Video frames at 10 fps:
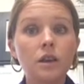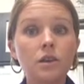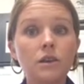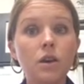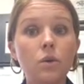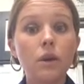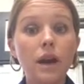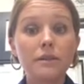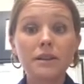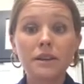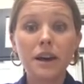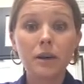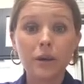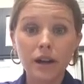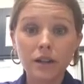So when I was in
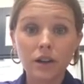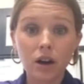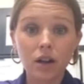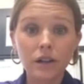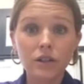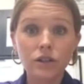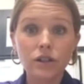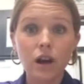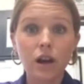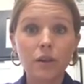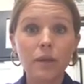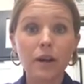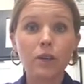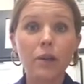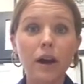chiropractic college, our
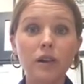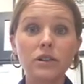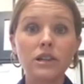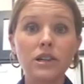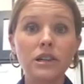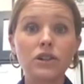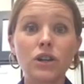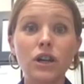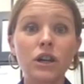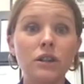microbiology teacher